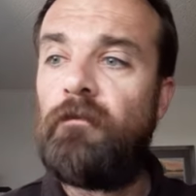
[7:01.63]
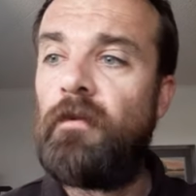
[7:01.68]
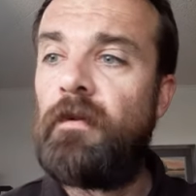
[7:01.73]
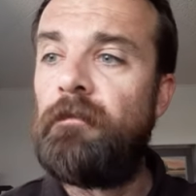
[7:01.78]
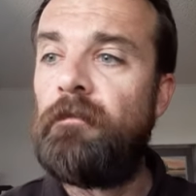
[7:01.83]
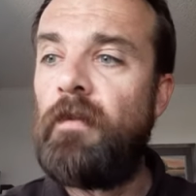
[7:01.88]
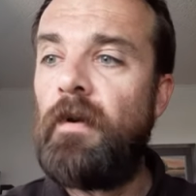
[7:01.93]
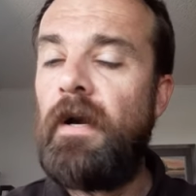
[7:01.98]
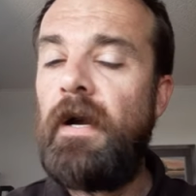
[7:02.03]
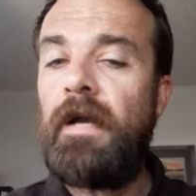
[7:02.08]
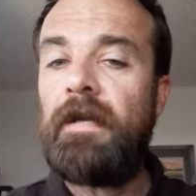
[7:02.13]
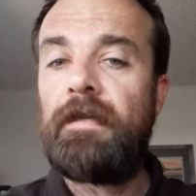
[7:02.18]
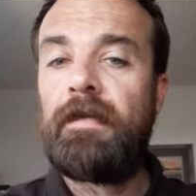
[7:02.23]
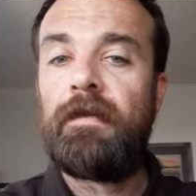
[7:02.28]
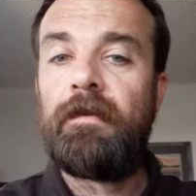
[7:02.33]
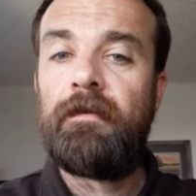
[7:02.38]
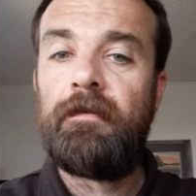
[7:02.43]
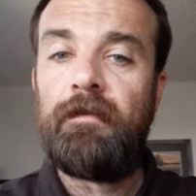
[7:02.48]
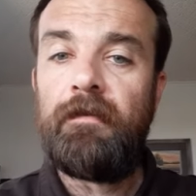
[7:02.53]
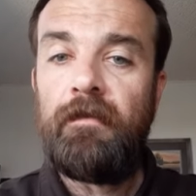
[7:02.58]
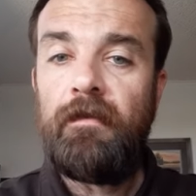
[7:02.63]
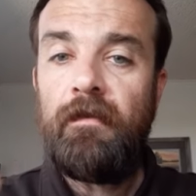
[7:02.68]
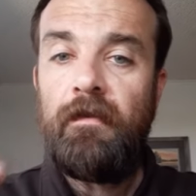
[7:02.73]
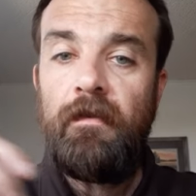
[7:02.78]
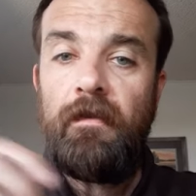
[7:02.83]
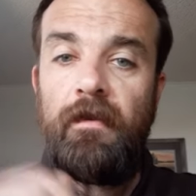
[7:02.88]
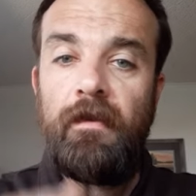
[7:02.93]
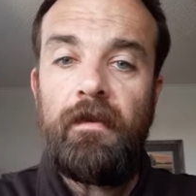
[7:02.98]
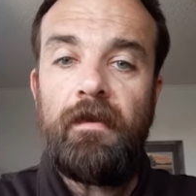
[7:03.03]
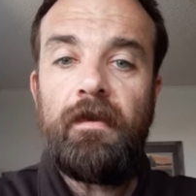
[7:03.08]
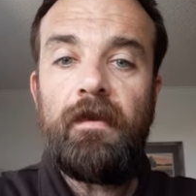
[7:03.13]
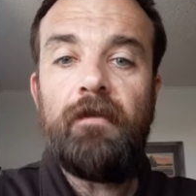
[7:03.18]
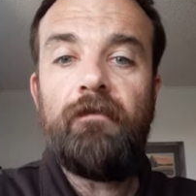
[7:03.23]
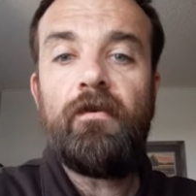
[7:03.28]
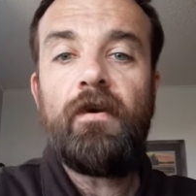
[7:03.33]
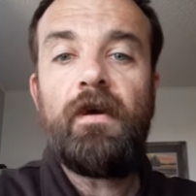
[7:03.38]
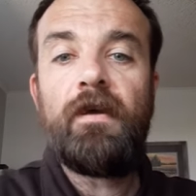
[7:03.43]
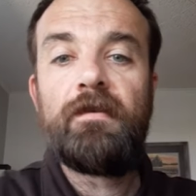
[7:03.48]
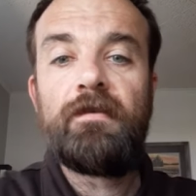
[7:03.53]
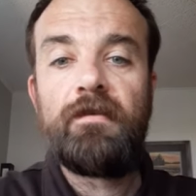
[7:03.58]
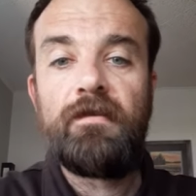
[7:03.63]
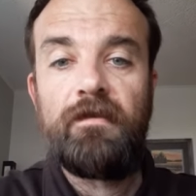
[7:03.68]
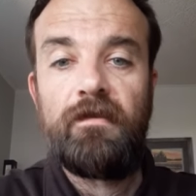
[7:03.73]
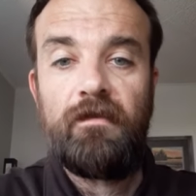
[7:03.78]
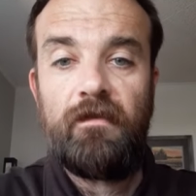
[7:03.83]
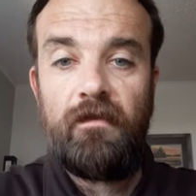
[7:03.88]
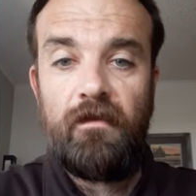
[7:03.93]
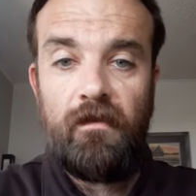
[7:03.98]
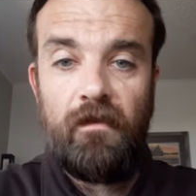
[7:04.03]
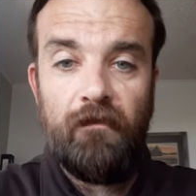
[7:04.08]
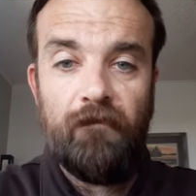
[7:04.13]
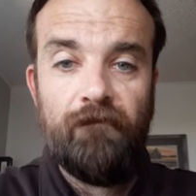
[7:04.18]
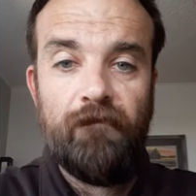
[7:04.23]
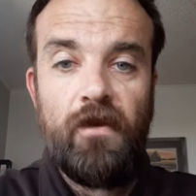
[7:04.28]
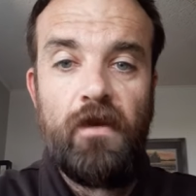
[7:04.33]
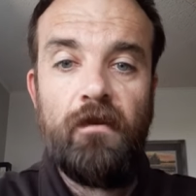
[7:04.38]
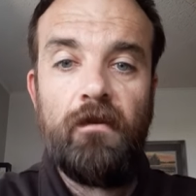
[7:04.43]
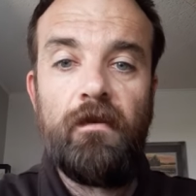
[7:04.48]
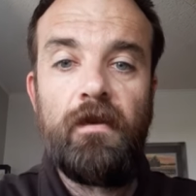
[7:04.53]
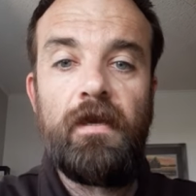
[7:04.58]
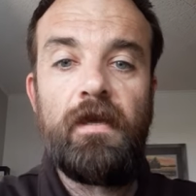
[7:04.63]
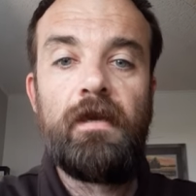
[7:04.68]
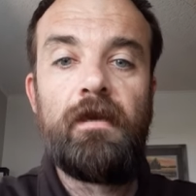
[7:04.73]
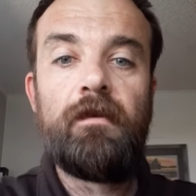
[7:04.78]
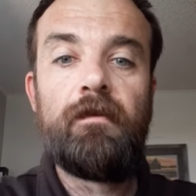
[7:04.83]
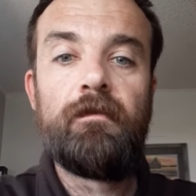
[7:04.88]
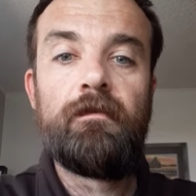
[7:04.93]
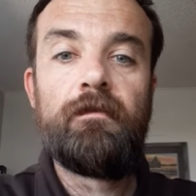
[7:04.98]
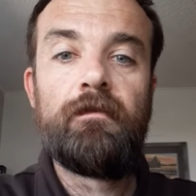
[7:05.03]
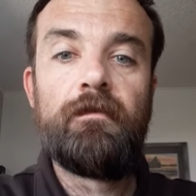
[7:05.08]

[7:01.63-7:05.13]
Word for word: one body, give us a very